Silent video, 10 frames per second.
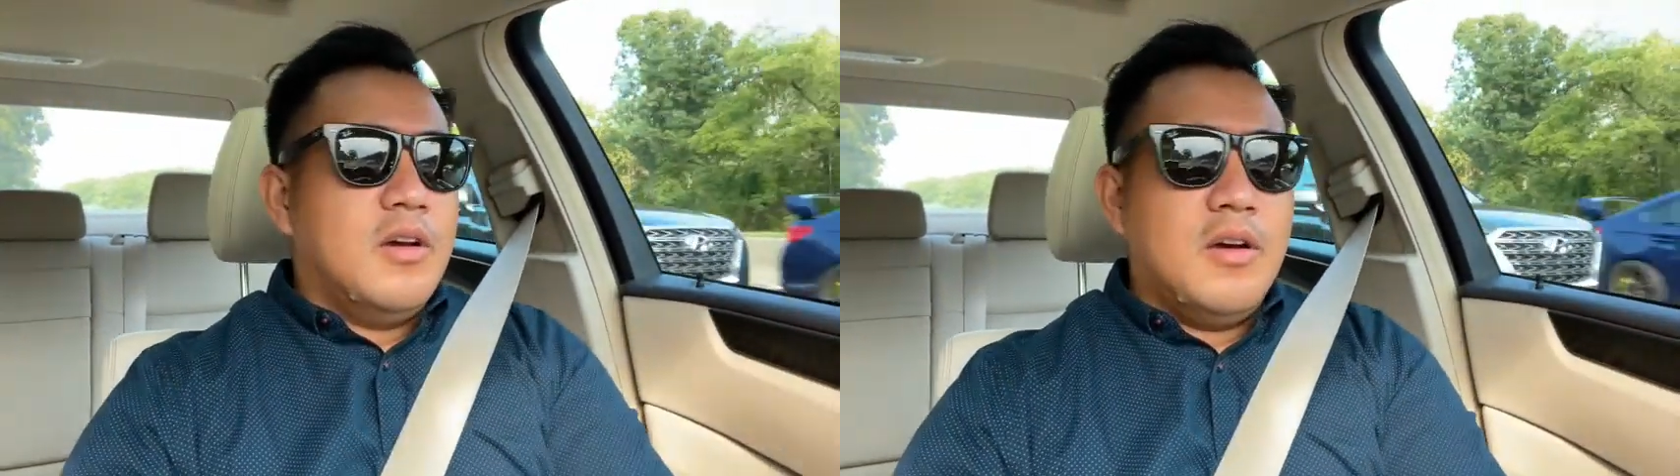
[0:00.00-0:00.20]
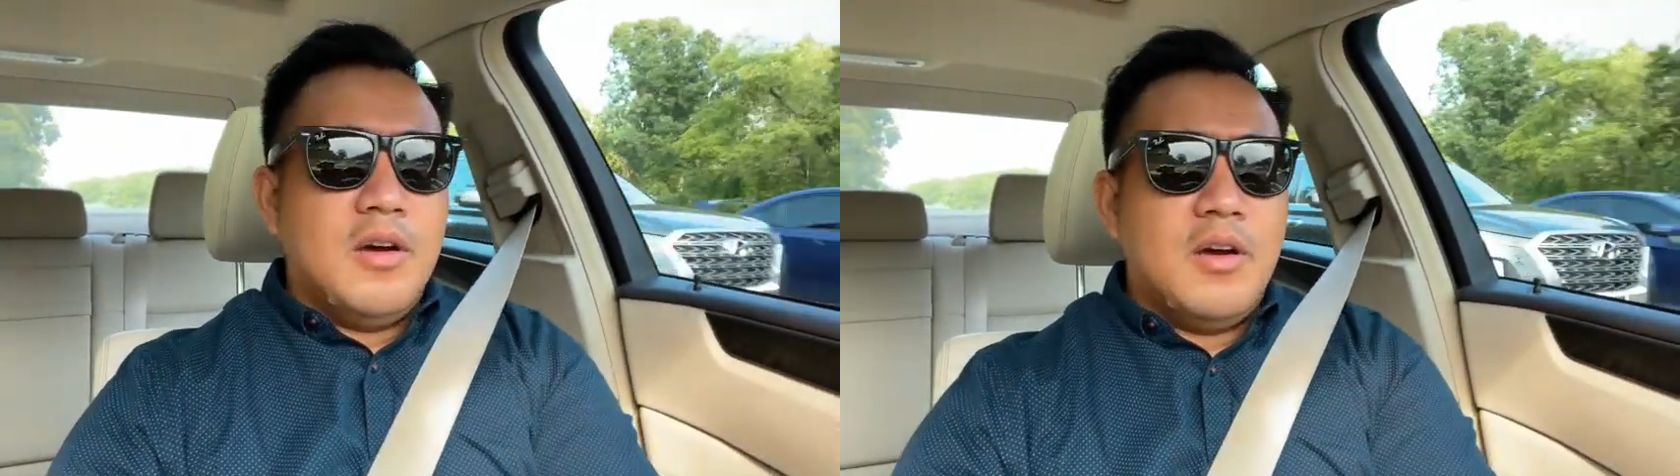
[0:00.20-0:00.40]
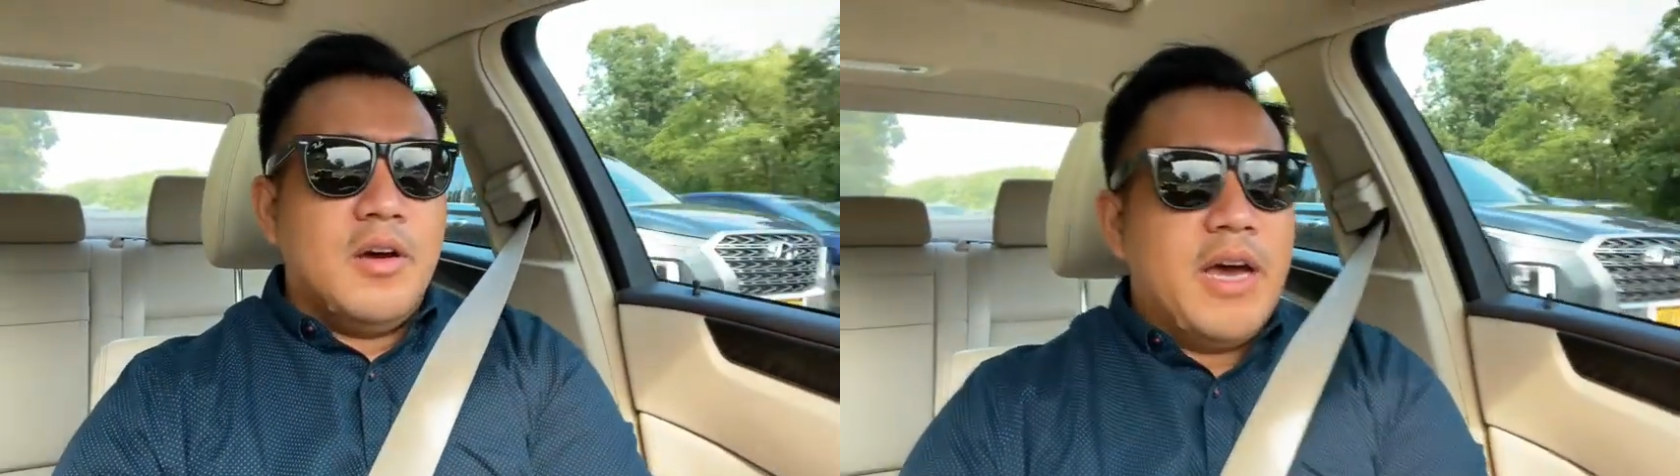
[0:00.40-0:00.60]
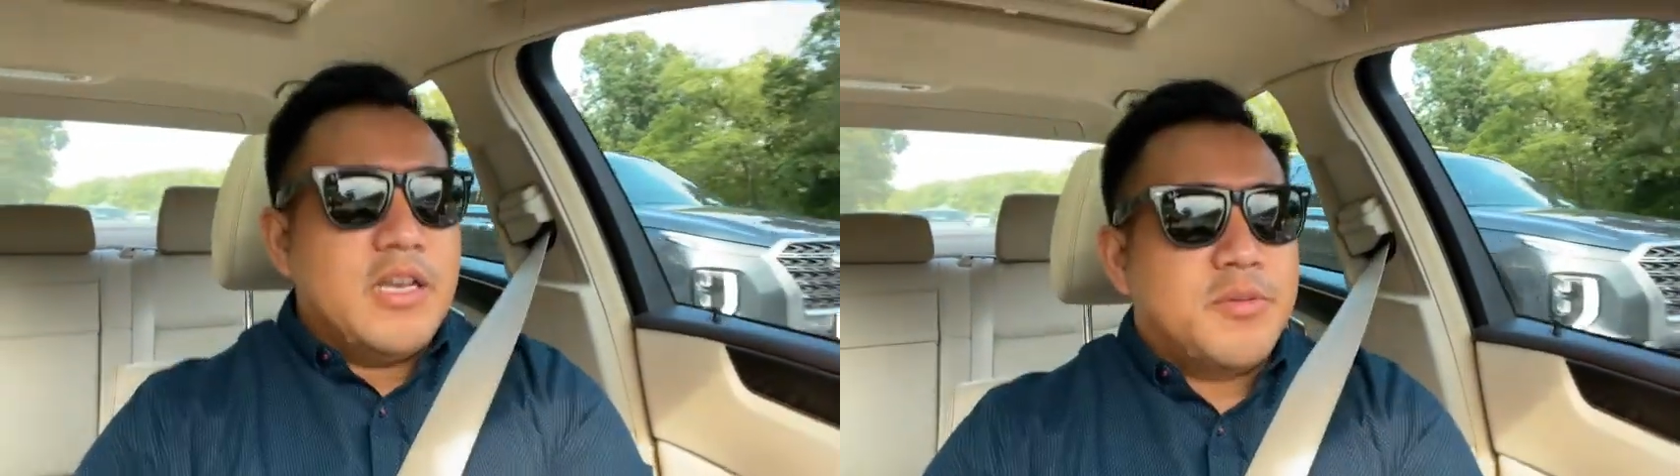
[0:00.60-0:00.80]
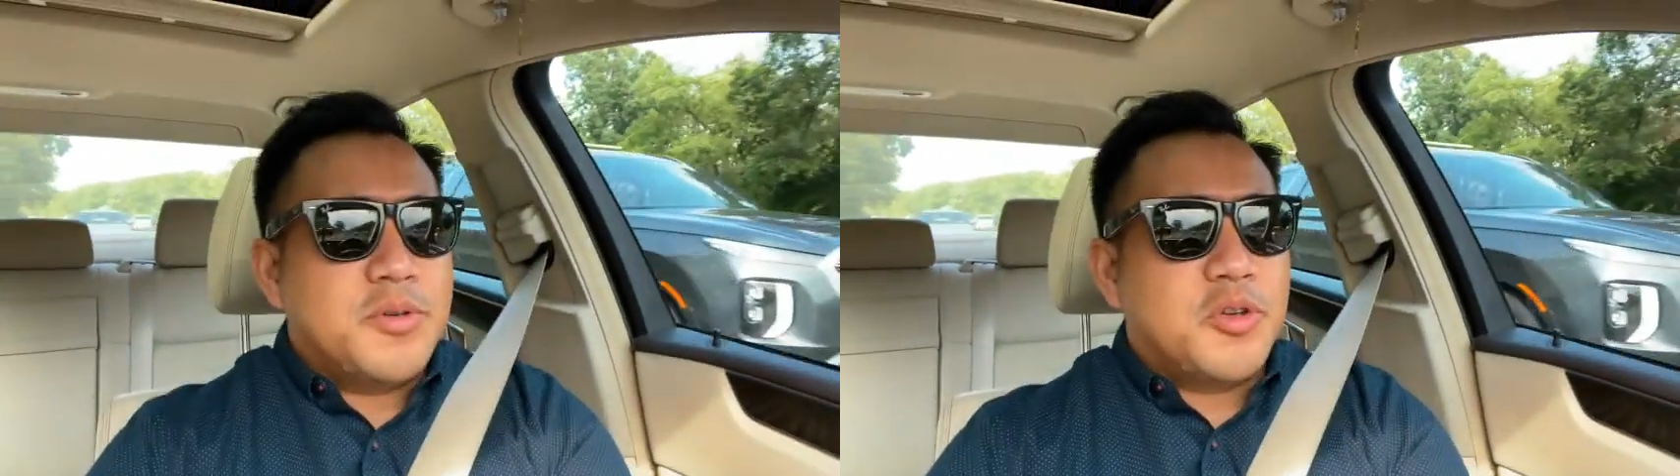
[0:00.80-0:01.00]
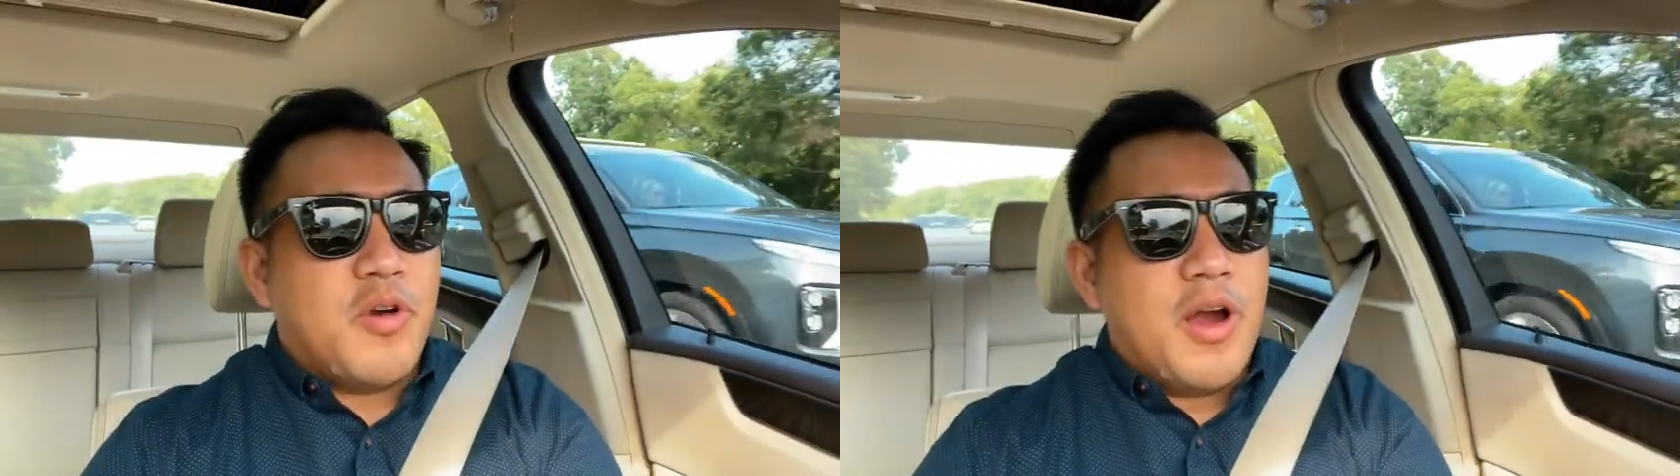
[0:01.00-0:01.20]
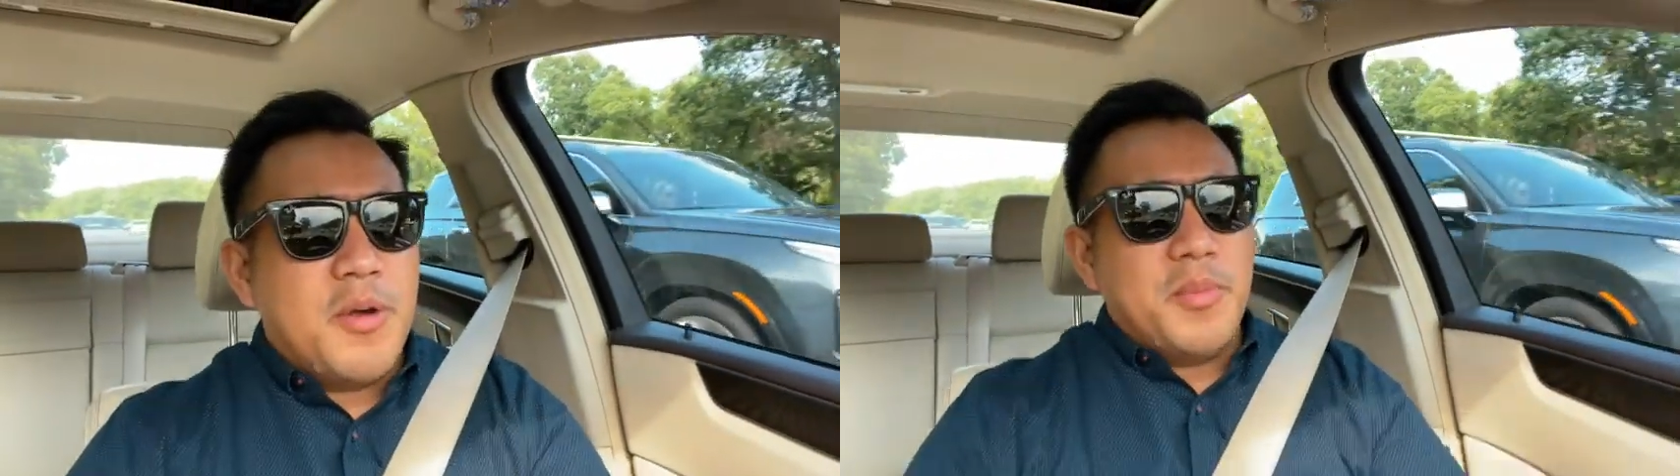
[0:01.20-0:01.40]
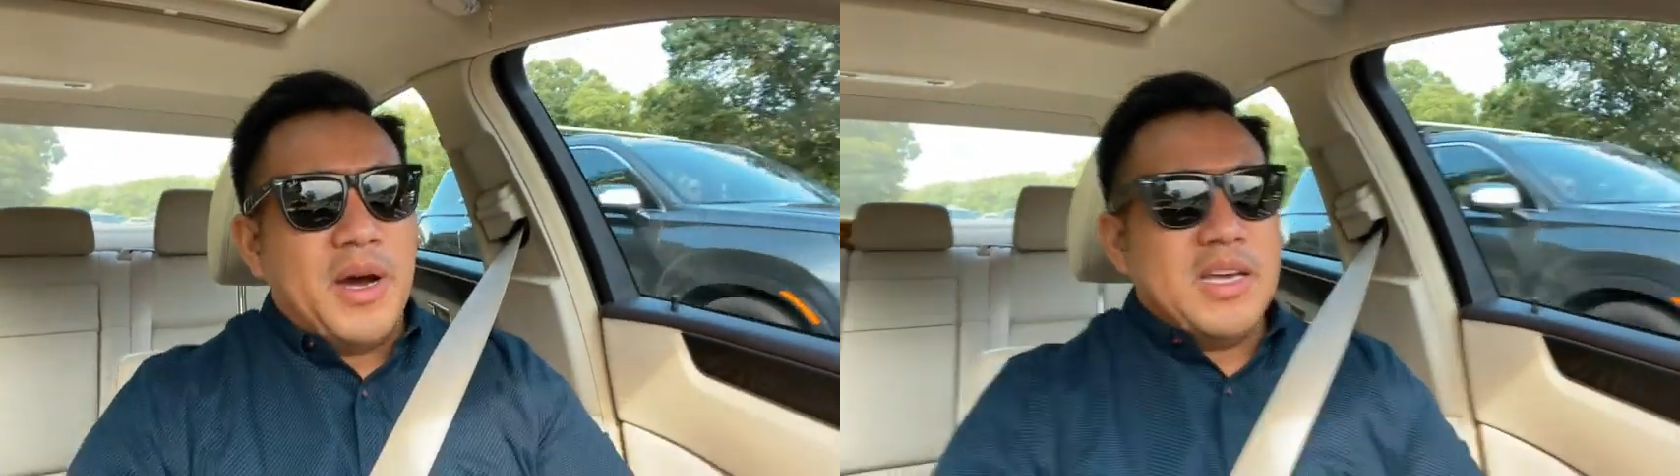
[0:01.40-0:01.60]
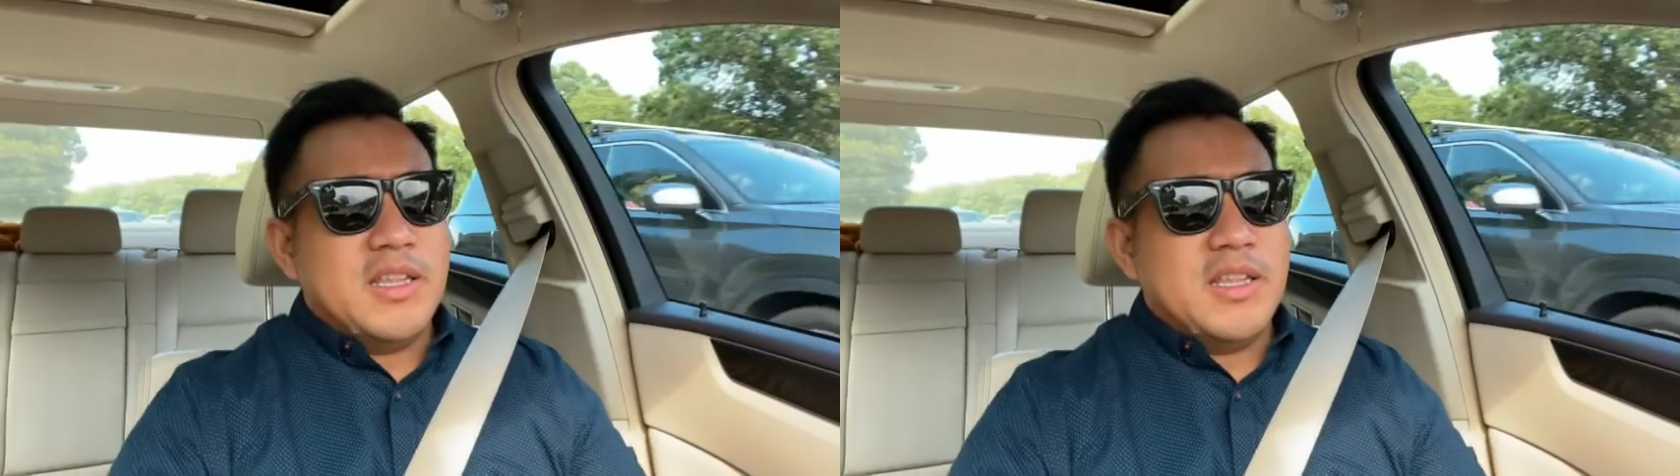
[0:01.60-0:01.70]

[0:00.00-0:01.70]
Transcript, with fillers: As prescribed by